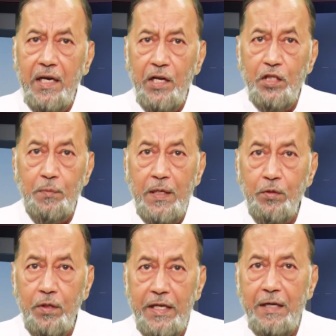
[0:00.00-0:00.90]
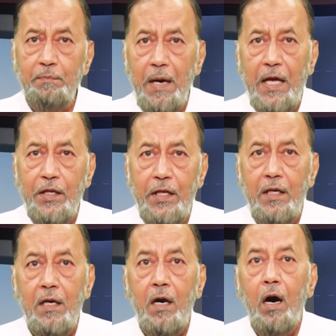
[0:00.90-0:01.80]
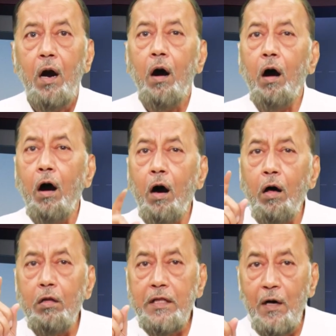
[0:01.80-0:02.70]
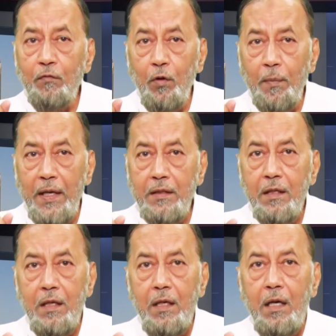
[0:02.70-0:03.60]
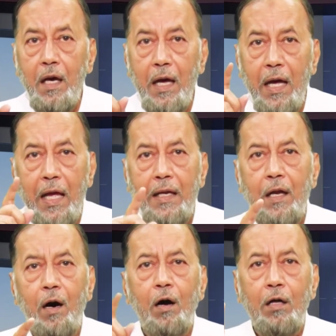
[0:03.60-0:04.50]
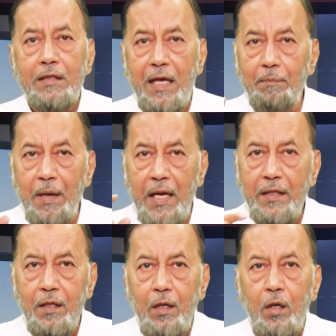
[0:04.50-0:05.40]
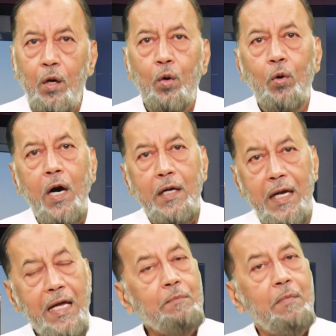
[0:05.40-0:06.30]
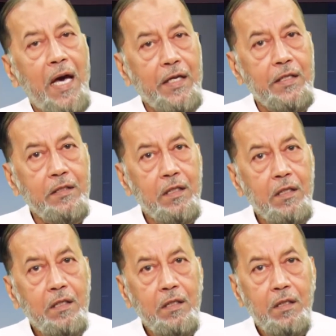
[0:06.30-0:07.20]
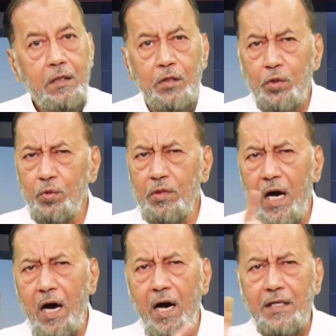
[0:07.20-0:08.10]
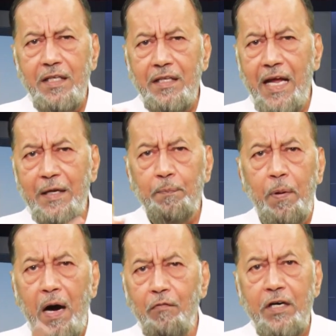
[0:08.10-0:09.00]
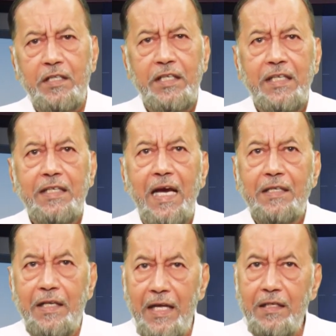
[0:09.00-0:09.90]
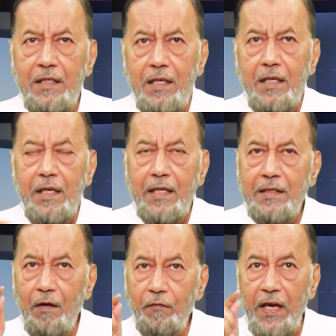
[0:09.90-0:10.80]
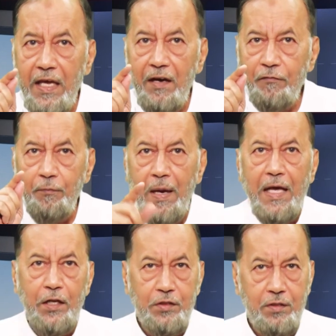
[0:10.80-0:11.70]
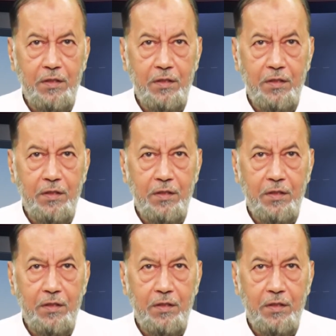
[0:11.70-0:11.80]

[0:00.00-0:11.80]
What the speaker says: arrangement to get married all the women and all the men who are unmarried. Do not let poverty get in the way of marriage.